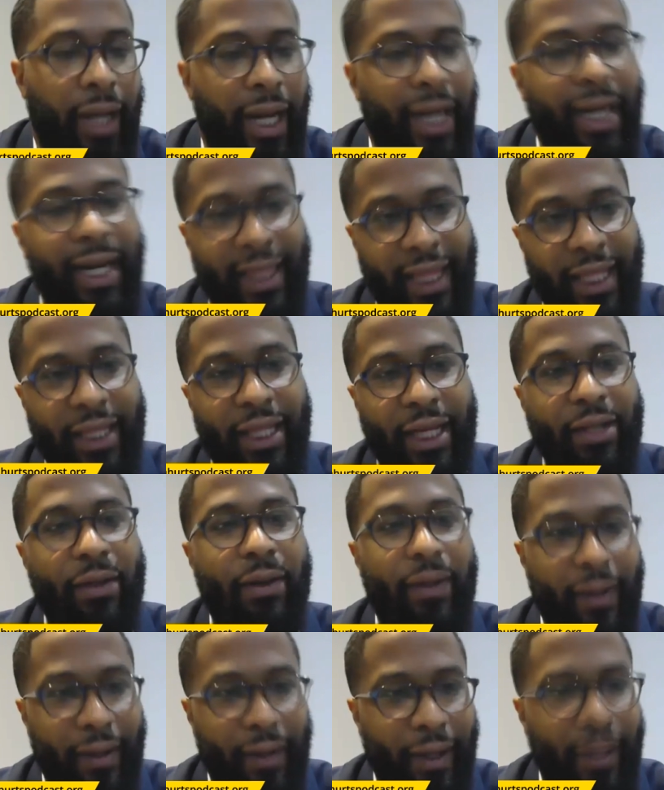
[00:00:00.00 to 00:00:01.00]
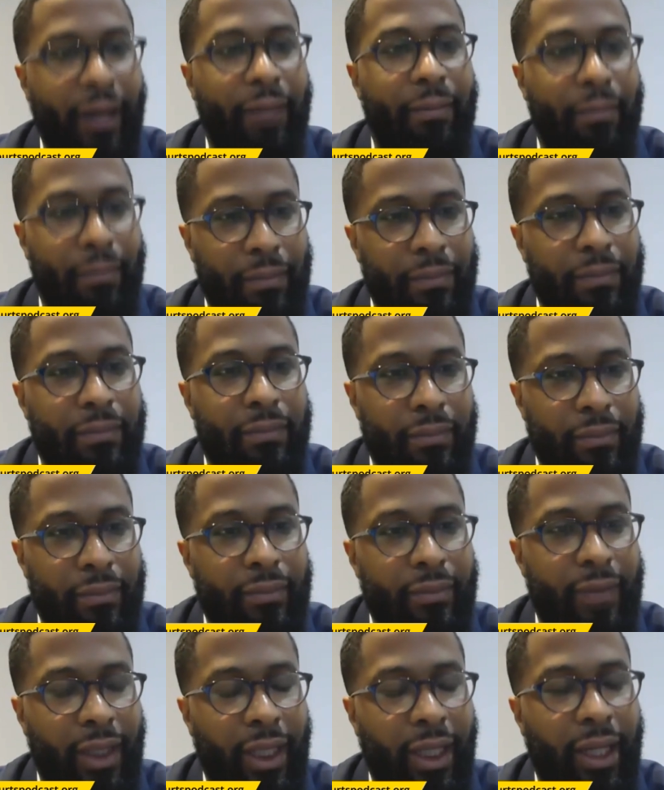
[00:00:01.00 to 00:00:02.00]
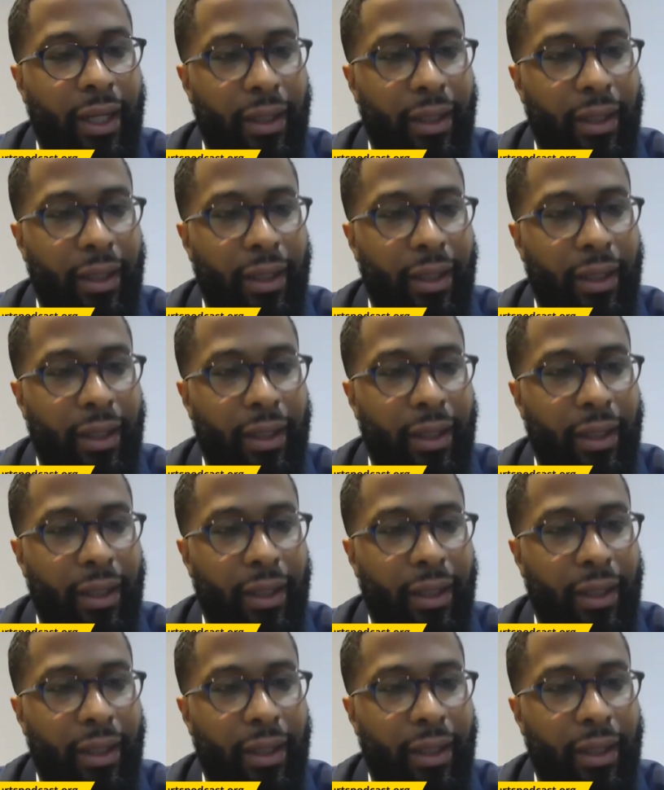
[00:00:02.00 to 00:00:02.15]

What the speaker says: how young or how old. It's